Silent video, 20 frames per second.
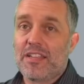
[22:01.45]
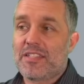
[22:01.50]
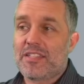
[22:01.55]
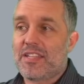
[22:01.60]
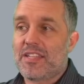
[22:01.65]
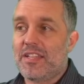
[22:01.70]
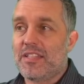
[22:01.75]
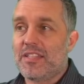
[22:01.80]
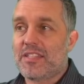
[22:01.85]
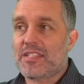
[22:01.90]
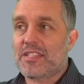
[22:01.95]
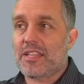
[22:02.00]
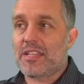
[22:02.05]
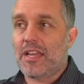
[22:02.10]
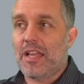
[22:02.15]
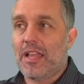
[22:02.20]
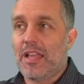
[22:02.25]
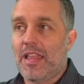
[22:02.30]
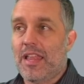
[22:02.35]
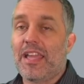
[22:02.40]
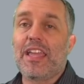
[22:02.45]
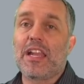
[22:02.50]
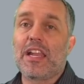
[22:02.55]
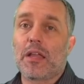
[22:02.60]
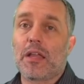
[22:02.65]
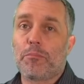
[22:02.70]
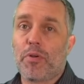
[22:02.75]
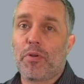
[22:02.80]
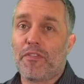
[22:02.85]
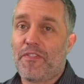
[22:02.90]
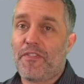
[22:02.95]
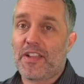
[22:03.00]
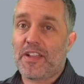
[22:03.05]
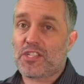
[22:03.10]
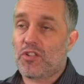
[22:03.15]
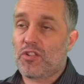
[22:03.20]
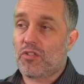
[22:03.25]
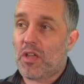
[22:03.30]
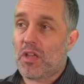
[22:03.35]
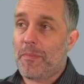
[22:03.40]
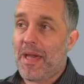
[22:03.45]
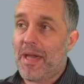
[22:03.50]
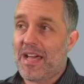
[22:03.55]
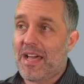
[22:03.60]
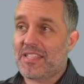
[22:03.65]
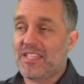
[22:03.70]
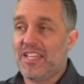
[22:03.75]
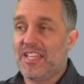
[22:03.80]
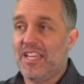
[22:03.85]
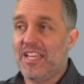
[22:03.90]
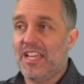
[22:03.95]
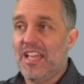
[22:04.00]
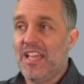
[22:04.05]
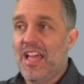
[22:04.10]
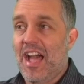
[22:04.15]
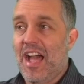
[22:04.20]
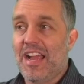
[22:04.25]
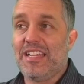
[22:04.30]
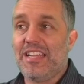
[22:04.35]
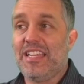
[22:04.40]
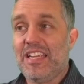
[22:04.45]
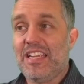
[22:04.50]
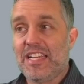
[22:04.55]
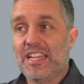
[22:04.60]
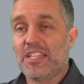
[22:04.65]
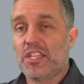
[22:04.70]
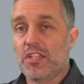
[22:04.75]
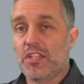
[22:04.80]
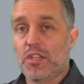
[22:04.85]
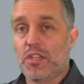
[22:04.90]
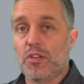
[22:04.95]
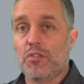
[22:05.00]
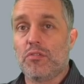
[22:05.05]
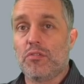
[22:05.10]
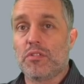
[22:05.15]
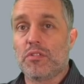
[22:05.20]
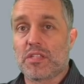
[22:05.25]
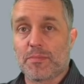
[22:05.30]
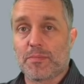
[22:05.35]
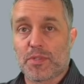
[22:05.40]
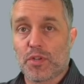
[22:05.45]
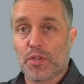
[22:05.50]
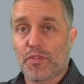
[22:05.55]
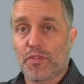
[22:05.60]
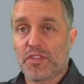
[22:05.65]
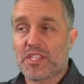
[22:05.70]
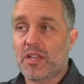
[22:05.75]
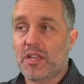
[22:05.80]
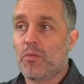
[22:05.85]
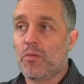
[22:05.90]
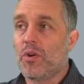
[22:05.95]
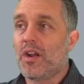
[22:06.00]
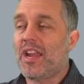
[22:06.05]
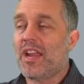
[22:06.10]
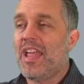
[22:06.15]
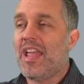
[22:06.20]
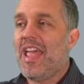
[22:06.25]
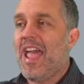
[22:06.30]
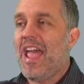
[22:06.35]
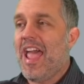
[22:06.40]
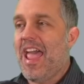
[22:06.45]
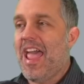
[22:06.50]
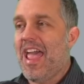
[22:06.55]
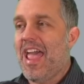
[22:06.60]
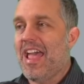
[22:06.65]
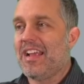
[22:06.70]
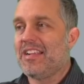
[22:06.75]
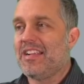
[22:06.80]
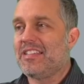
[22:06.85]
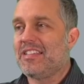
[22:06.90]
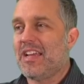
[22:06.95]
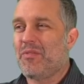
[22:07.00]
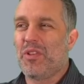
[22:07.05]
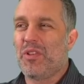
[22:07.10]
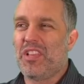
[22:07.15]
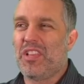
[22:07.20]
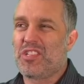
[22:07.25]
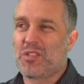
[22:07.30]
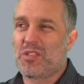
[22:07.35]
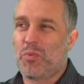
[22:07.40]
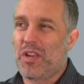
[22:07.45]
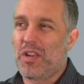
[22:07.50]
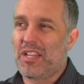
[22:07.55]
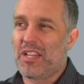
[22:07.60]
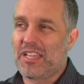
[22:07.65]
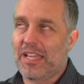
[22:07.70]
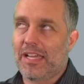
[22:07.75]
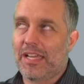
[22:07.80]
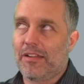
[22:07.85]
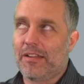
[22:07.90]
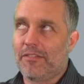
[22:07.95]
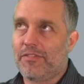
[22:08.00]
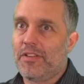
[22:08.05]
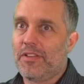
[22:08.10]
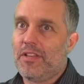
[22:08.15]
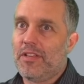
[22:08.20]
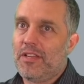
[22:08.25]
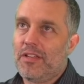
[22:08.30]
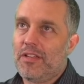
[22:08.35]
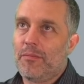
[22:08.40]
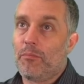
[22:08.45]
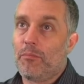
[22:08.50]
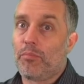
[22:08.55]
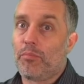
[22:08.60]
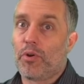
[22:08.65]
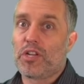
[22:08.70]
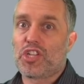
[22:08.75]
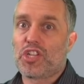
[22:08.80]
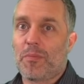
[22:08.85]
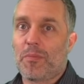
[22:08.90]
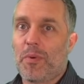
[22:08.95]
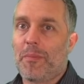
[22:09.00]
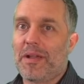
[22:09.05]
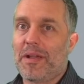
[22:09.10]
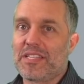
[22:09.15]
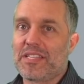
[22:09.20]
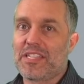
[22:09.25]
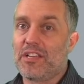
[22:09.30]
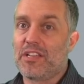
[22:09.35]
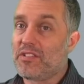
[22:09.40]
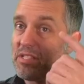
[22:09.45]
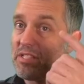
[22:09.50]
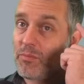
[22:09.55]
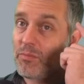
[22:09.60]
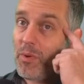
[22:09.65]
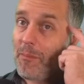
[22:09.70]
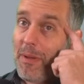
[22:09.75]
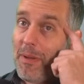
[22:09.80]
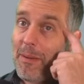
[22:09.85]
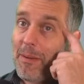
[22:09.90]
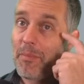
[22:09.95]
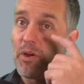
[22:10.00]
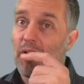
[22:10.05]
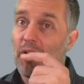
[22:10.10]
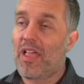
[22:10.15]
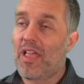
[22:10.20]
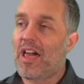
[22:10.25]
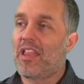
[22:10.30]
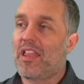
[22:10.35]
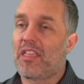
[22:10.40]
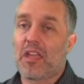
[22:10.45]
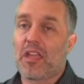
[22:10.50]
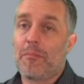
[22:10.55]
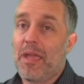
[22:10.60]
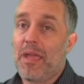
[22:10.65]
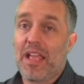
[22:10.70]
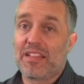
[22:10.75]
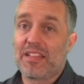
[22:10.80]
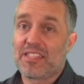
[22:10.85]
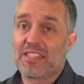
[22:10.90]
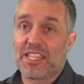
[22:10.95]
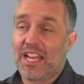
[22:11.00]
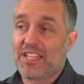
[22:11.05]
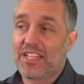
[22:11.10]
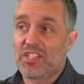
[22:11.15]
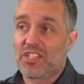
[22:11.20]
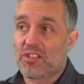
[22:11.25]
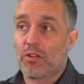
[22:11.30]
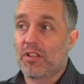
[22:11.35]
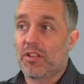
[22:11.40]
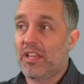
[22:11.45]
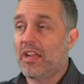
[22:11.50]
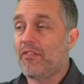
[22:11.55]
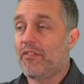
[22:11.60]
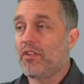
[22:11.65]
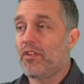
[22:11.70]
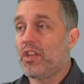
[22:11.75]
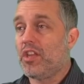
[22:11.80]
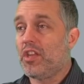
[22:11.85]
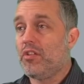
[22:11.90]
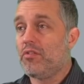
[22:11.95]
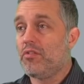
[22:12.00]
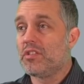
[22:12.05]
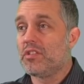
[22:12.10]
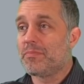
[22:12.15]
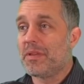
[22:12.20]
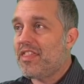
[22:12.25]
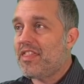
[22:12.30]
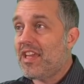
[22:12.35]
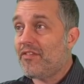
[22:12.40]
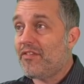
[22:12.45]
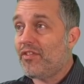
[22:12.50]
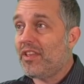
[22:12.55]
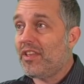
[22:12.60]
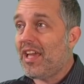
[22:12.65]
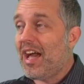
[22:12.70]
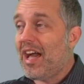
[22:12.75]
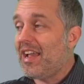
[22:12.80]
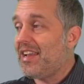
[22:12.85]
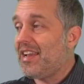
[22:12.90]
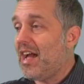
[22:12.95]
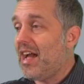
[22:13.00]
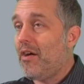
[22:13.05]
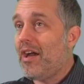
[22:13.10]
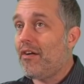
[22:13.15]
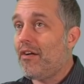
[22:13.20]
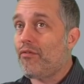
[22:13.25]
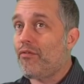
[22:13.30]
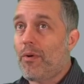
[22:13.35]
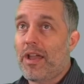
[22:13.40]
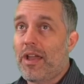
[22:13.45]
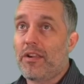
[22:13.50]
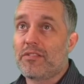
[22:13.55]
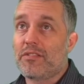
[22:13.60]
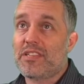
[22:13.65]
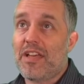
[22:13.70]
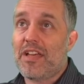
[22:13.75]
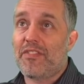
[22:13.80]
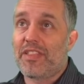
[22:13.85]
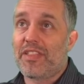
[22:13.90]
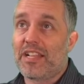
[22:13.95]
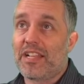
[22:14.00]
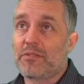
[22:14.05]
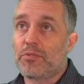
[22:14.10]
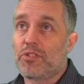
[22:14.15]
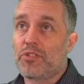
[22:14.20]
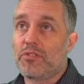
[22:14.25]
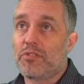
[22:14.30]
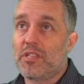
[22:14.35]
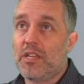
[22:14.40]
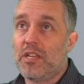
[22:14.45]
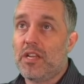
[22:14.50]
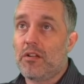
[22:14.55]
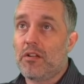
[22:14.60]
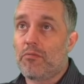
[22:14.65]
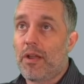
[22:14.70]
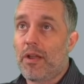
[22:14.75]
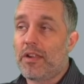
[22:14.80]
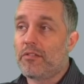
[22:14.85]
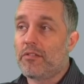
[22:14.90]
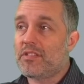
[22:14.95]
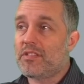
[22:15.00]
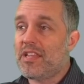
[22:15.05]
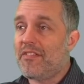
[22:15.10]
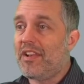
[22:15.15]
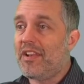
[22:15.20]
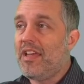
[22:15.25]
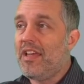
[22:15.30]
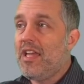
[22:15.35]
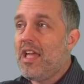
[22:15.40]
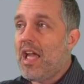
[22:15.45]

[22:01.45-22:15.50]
since, like in a professional capacity, I needed to do some surfacing work, and I really just wanted to kind of brush up on my skills and remember a lot of the commands that I just hardly ever use. Thankfully, I now have Rhino 7. That's what you see here, Rhino 7.